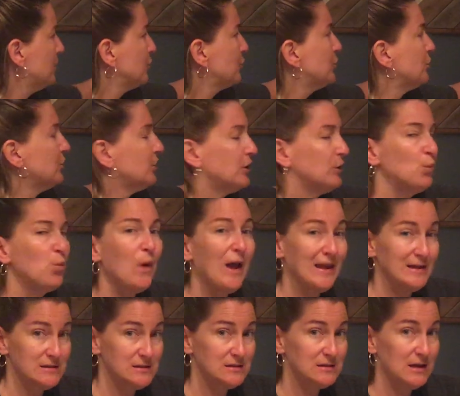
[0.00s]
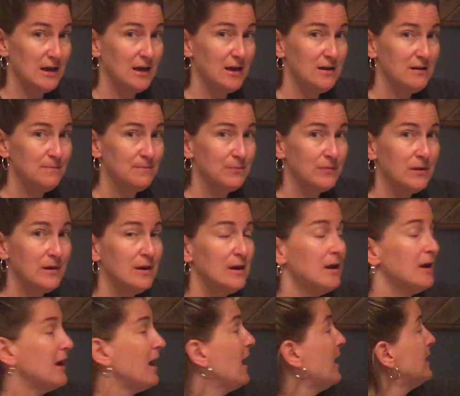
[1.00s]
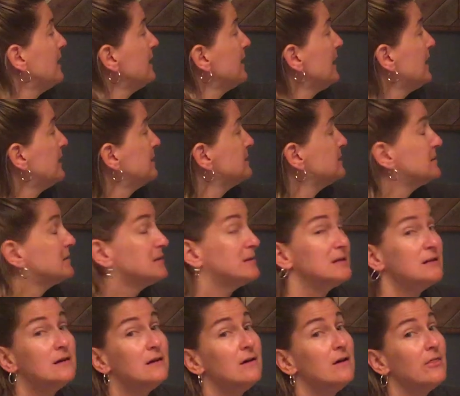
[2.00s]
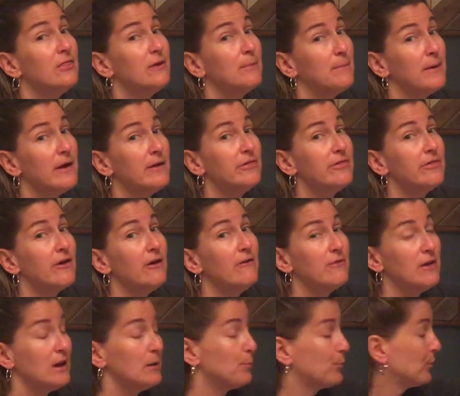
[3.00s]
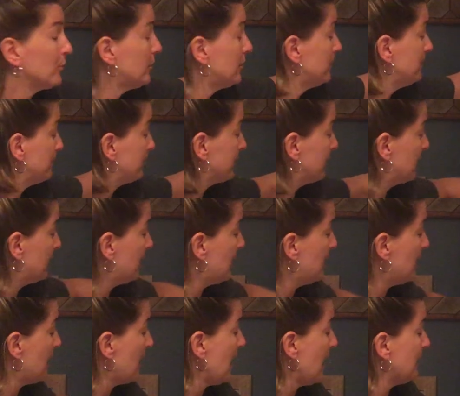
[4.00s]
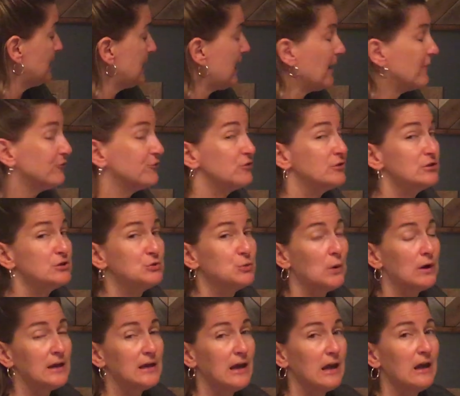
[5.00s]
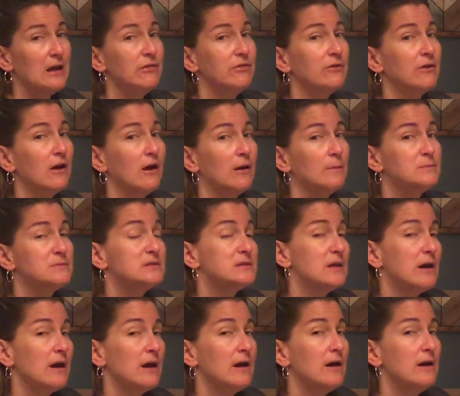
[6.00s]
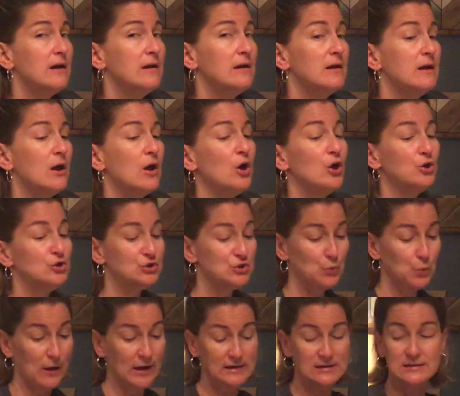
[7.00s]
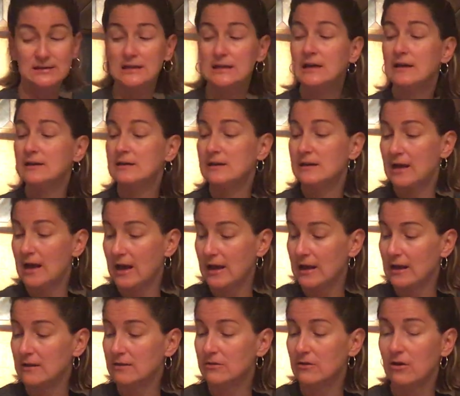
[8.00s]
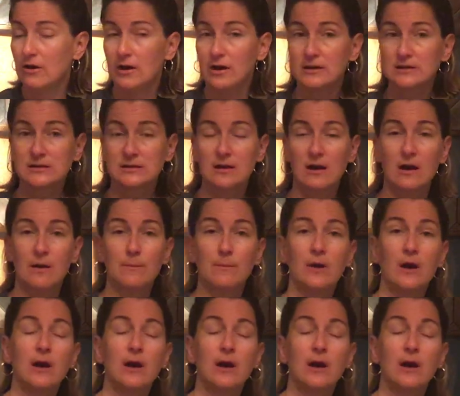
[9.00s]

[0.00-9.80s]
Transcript: Good, Wednesday. And again, it's still the month of April. And after the 28th comes the 29th. Awesome.